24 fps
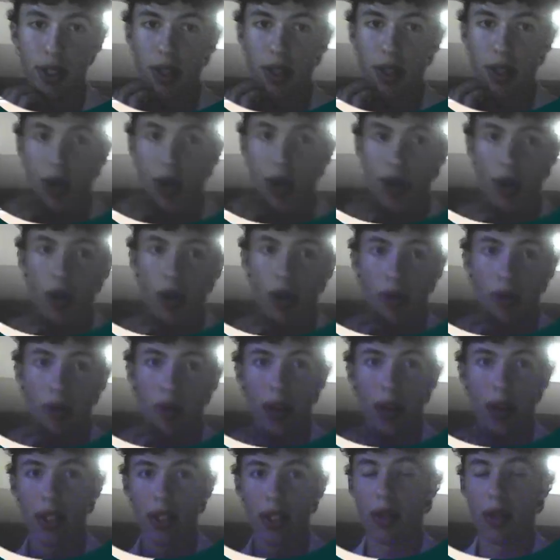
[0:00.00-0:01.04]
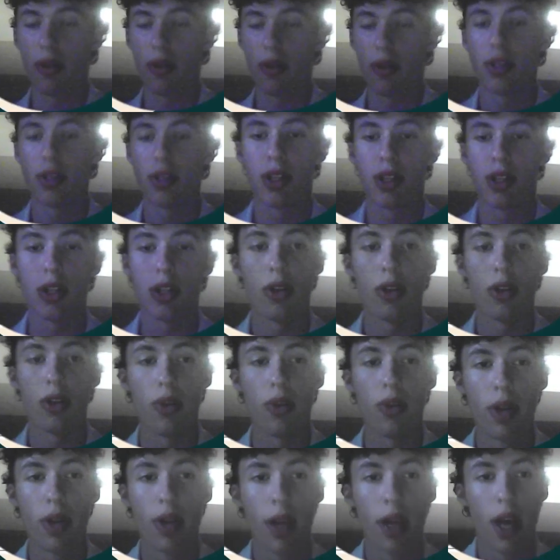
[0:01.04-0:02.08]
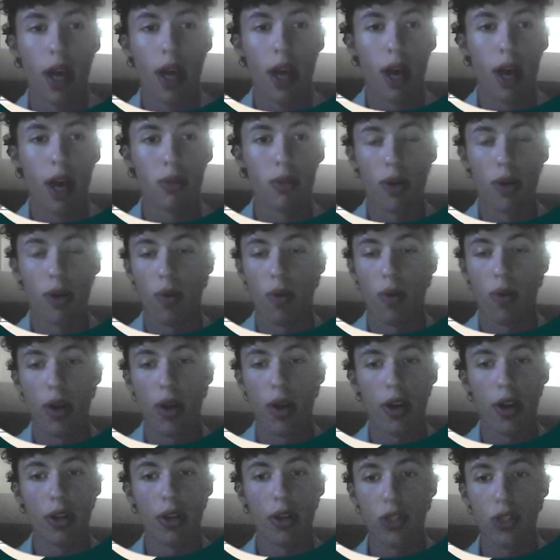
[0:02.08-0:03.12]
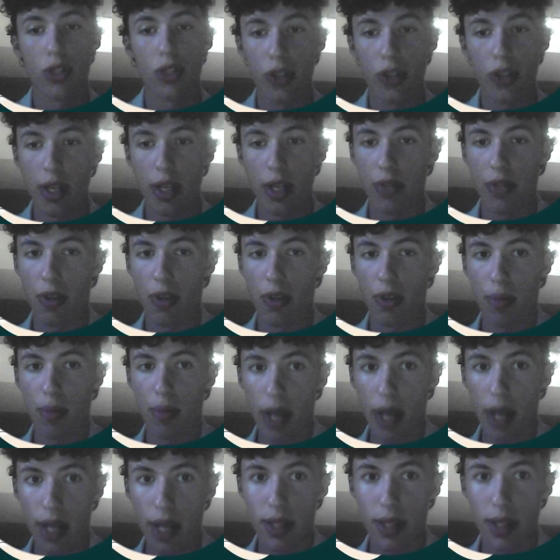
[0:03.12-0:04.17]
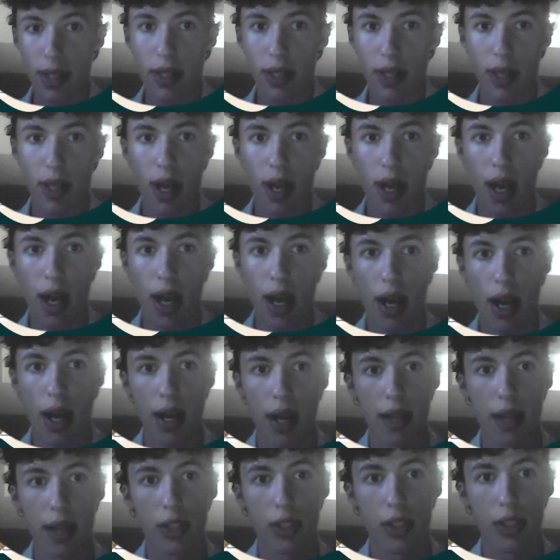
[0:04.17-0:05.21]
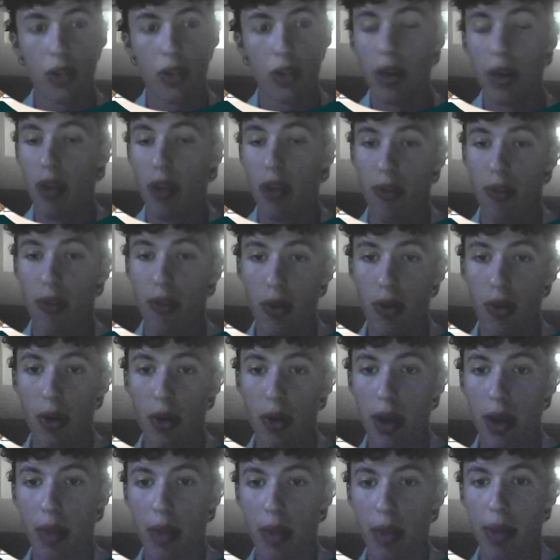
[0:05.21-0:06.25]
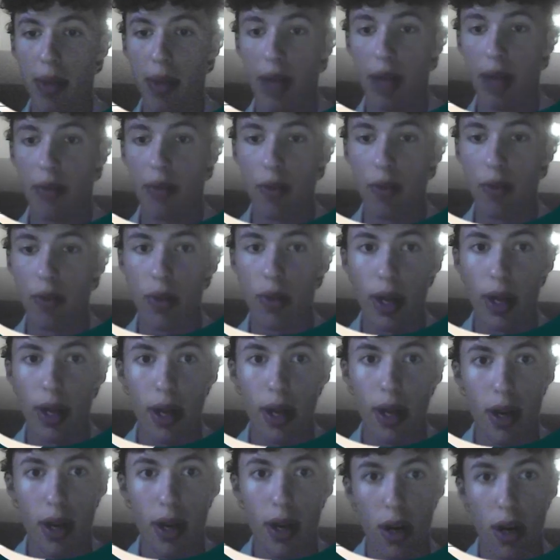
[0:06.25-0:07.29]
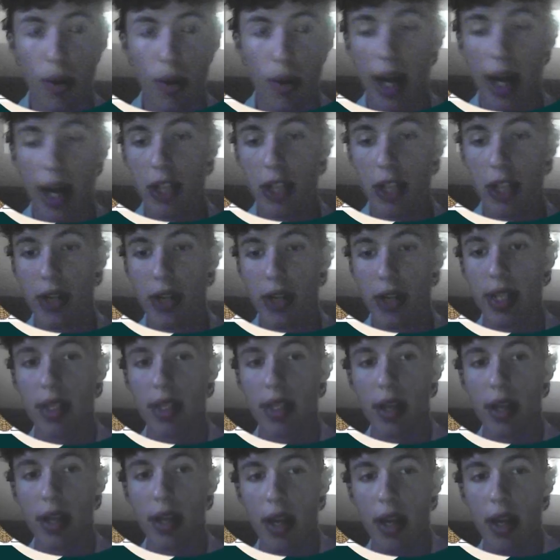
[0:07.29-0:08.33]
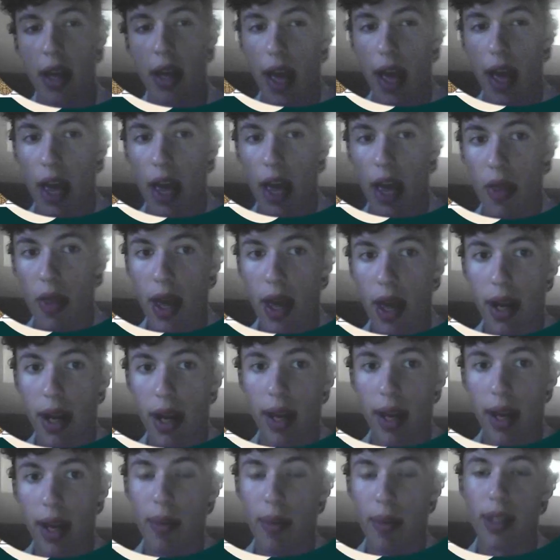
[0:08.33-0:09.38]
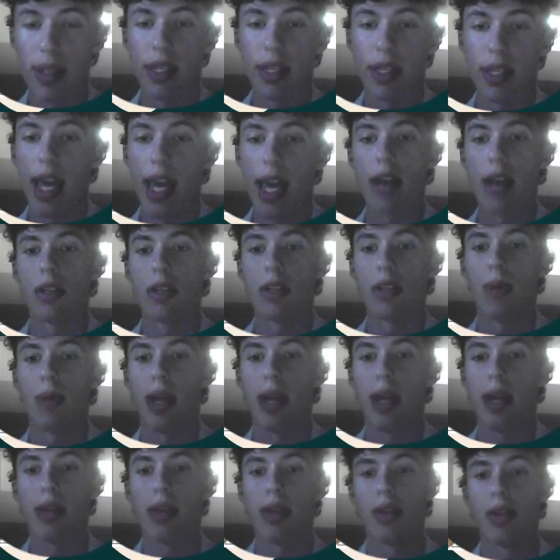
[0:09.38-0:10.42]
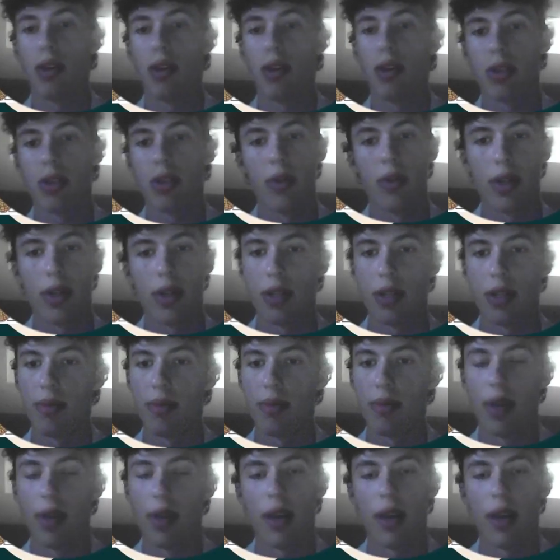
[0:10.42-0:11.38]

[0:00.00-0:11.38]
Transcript: So function of the roots include absorbing water and nutrients for the plants, storing the plant food in carbohydrates, and then it basically anchors the plant in the soil so it doesn't